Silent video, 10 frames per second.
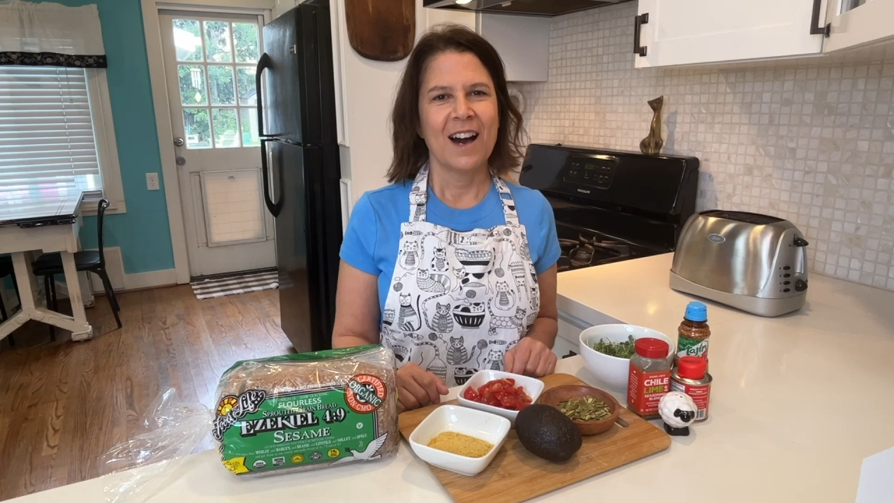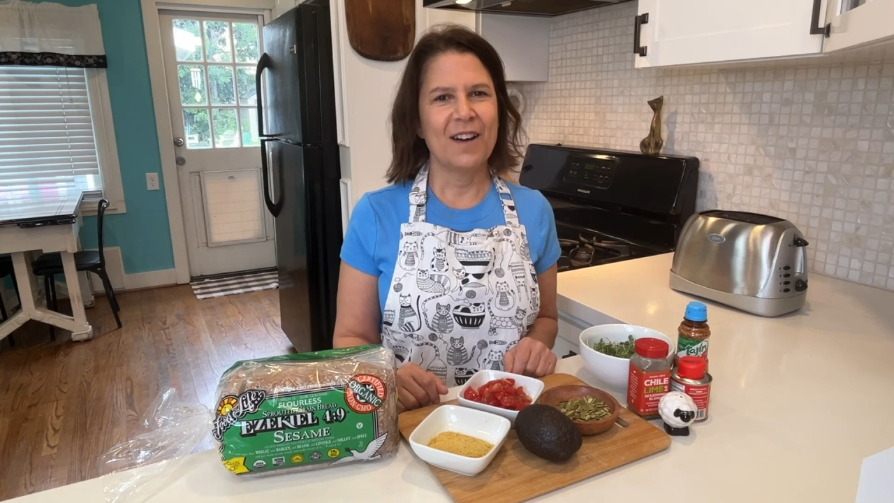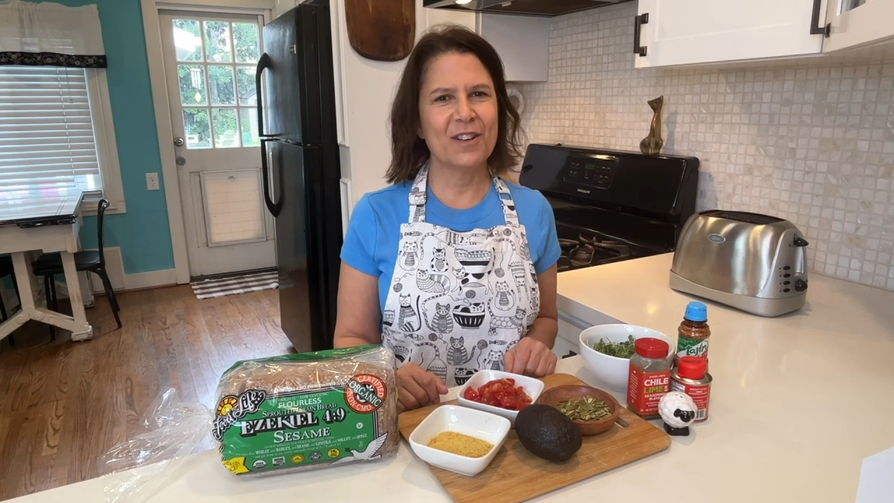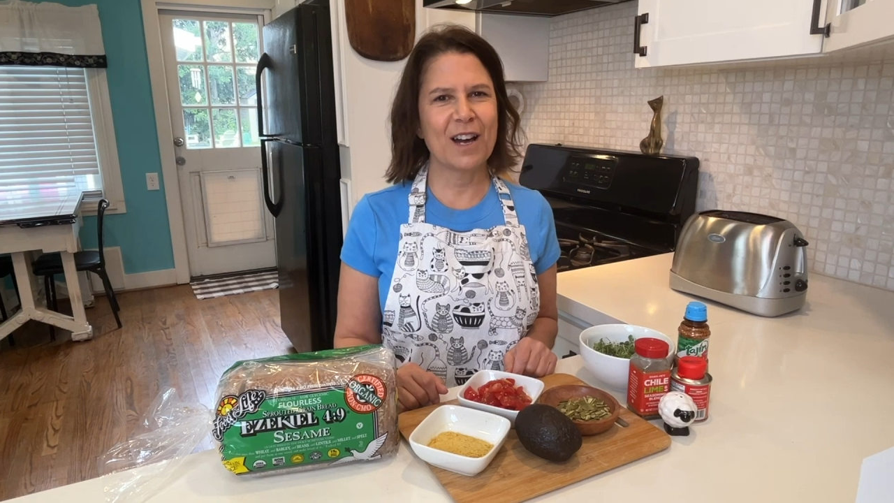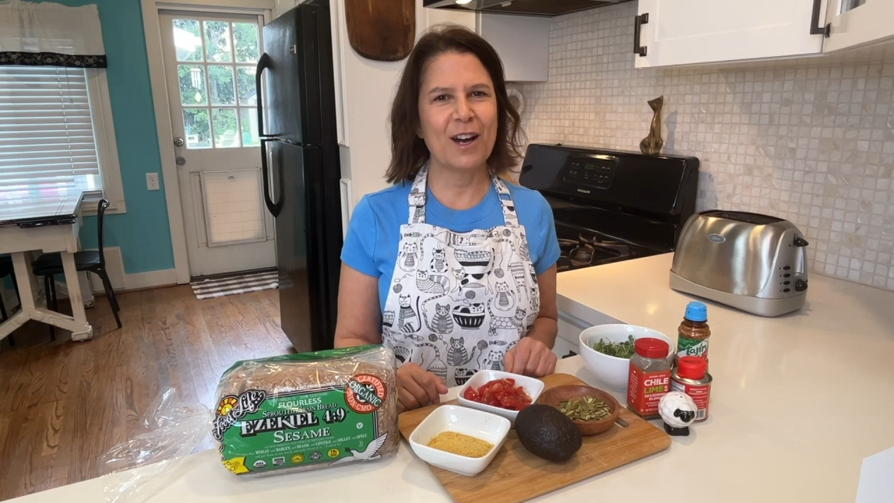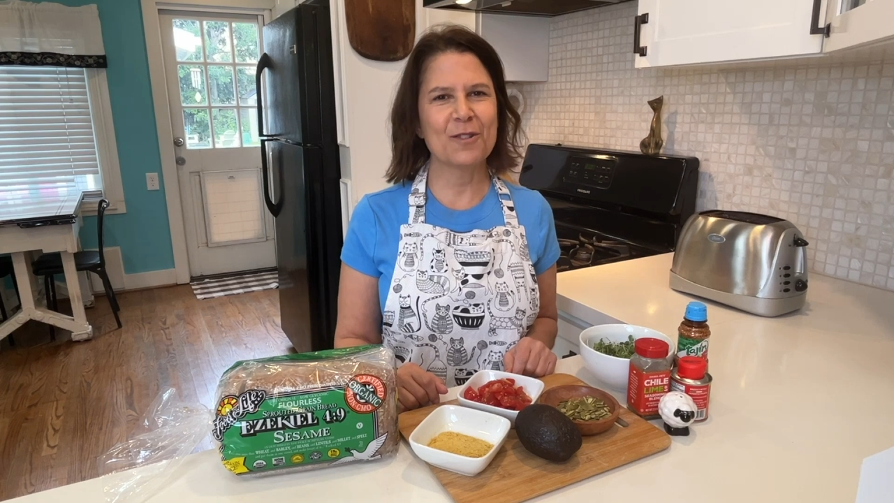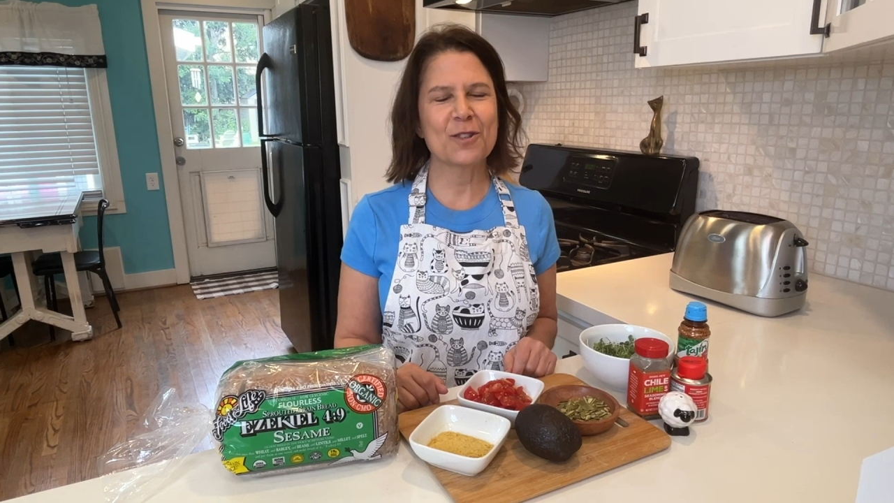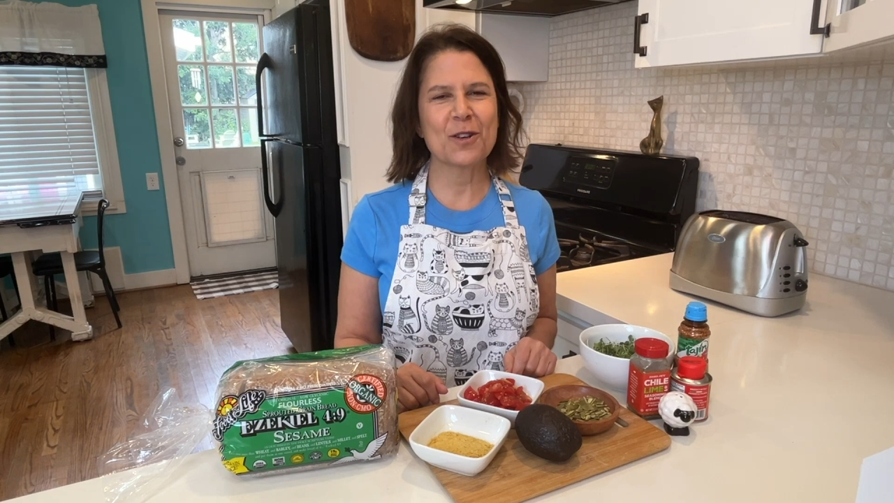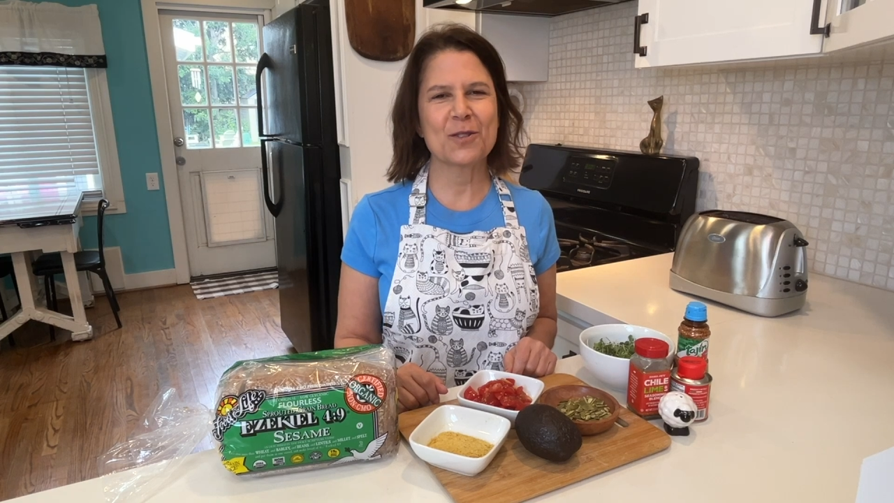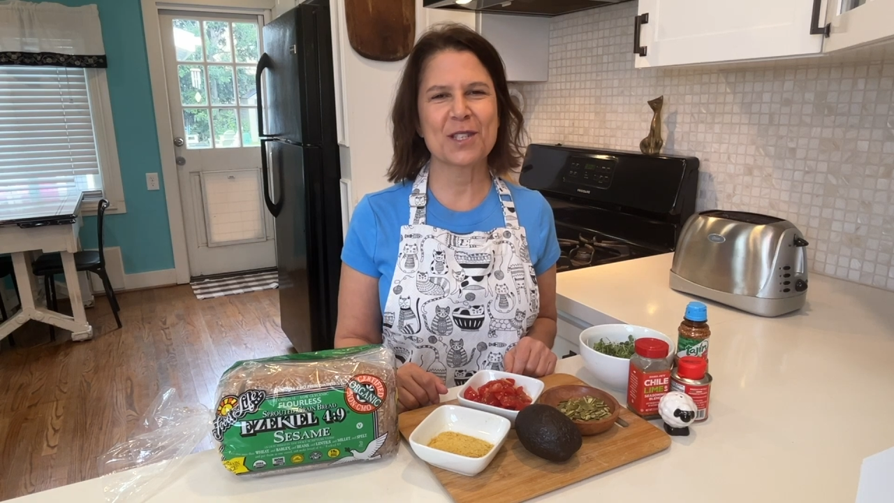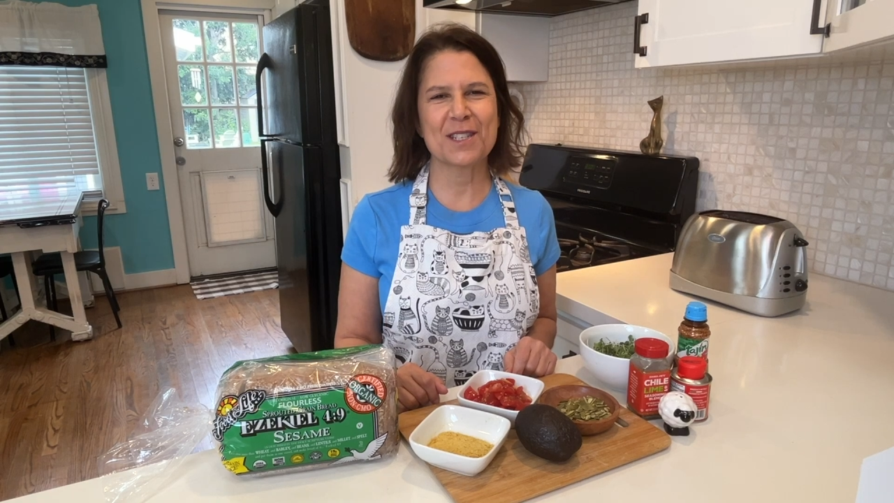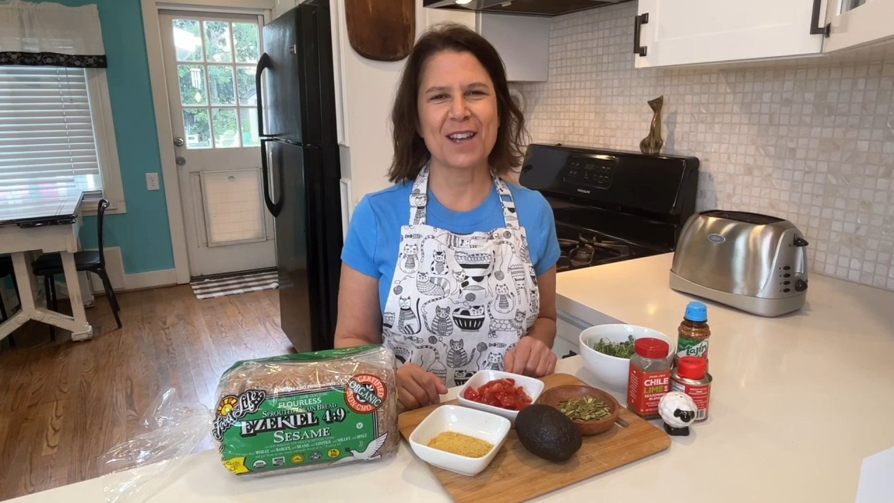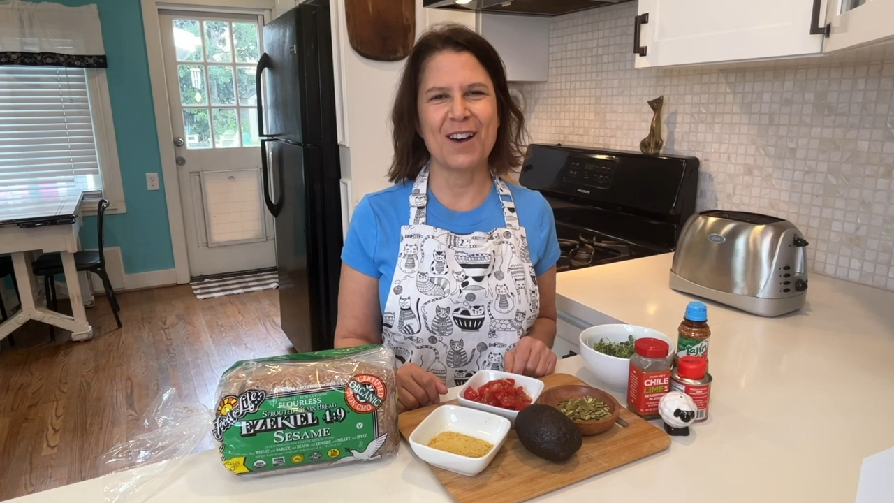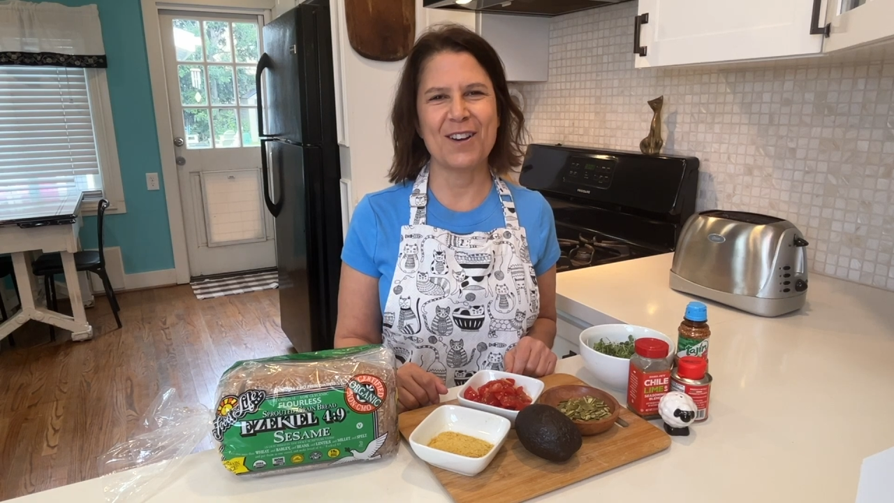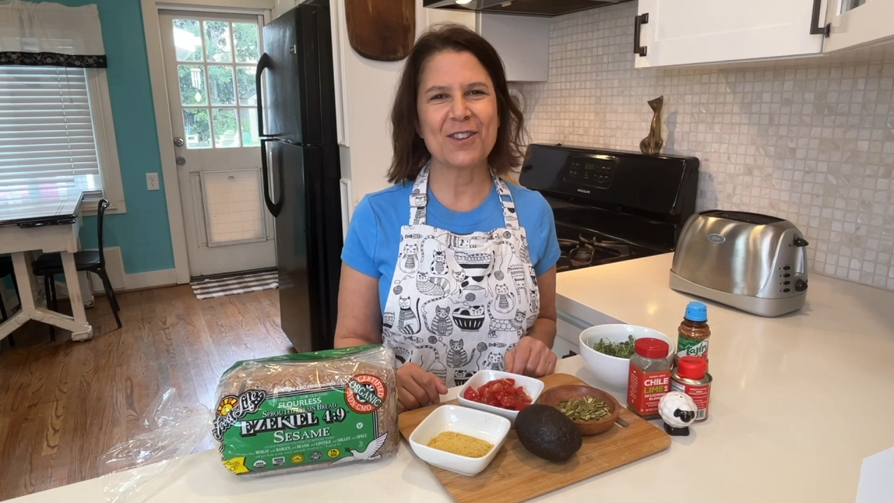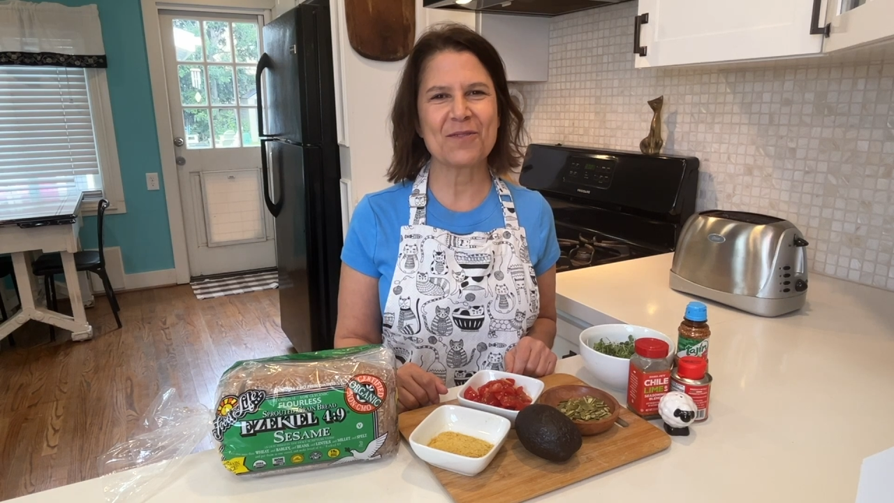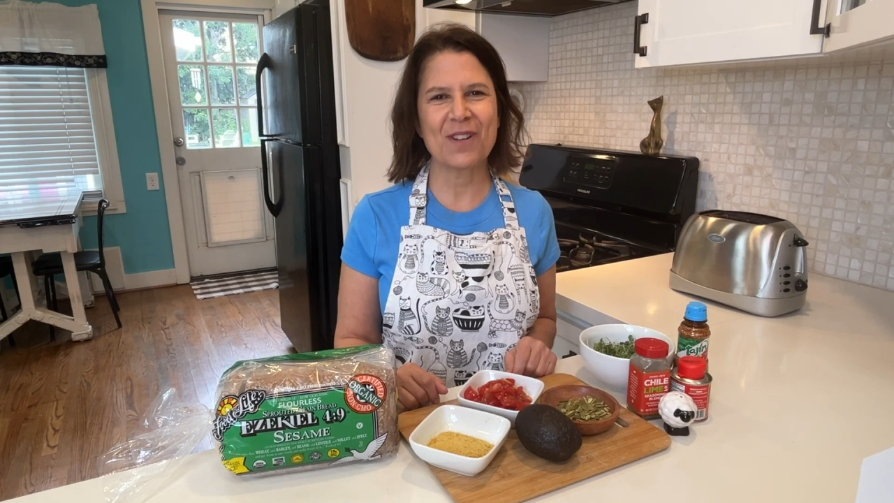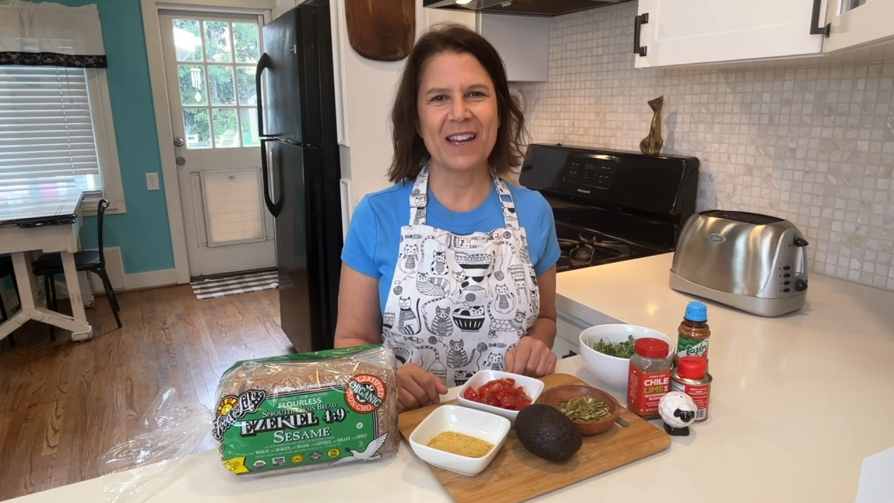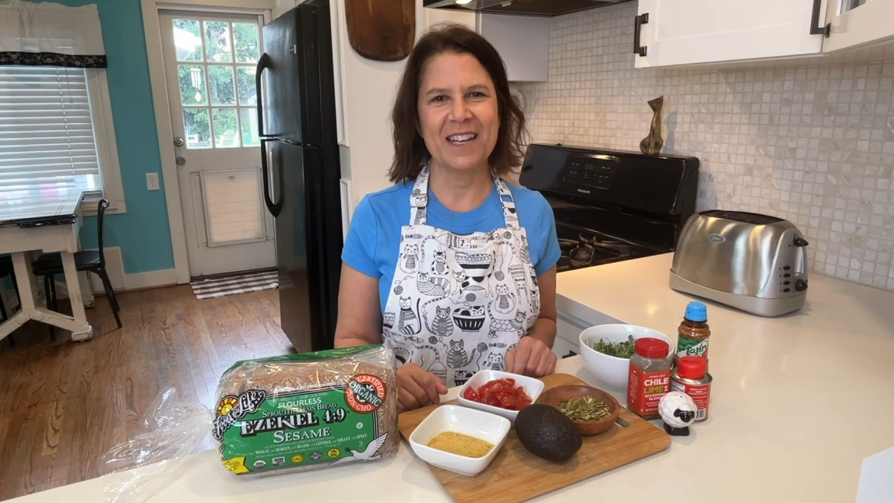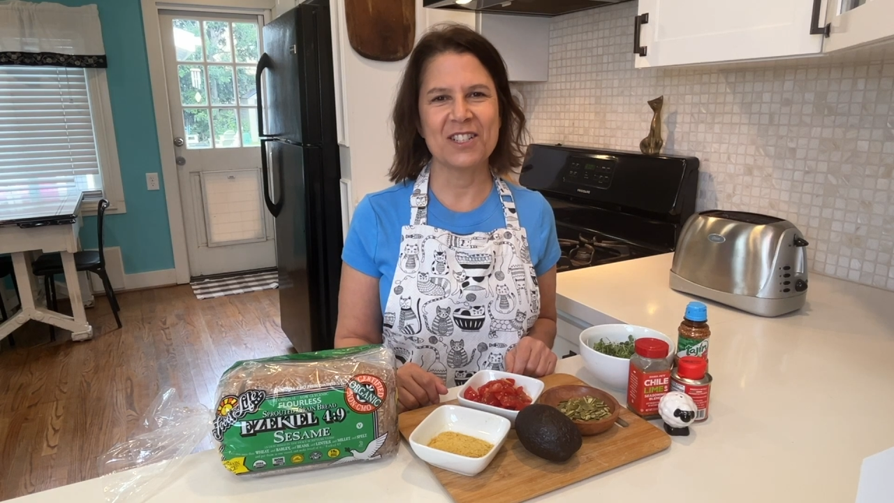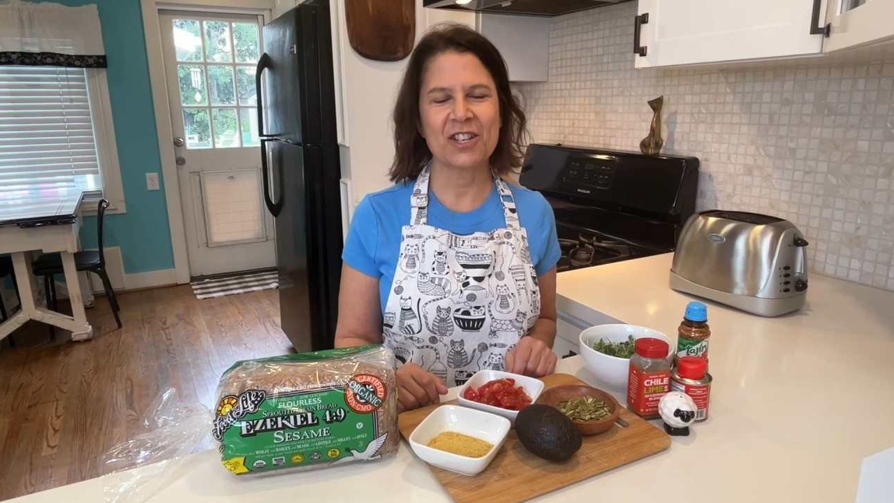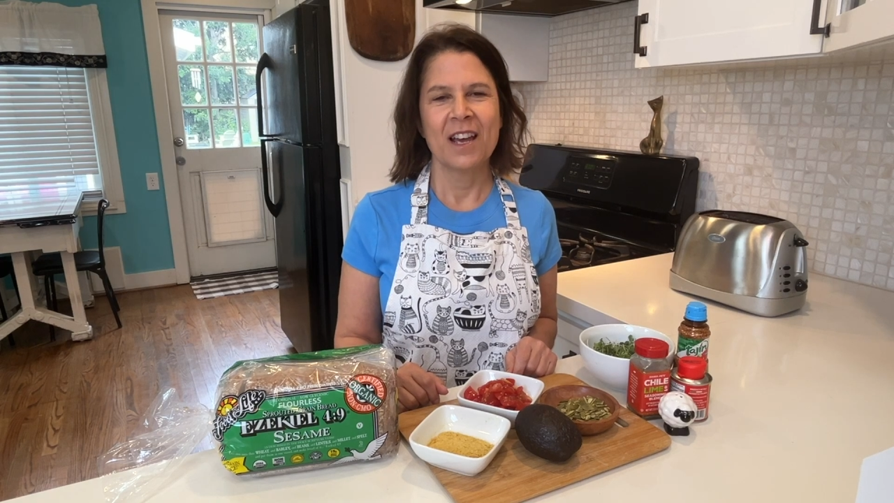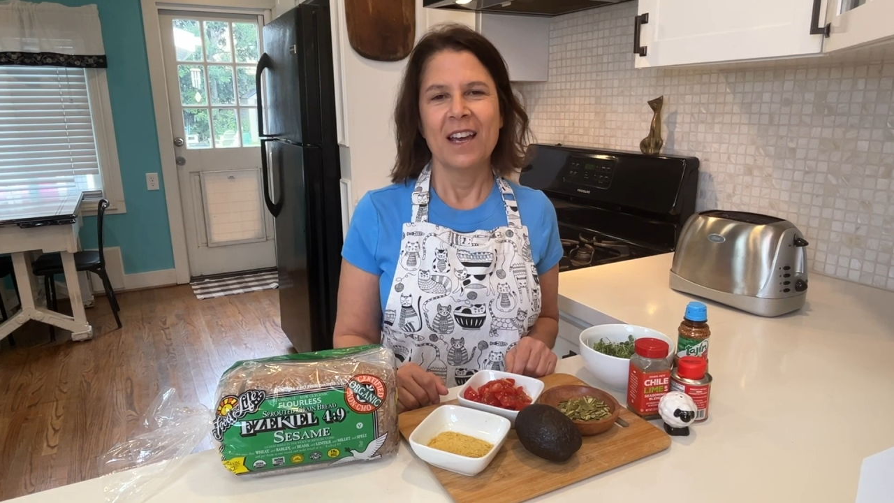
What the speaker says: Avocado toast is all the rage,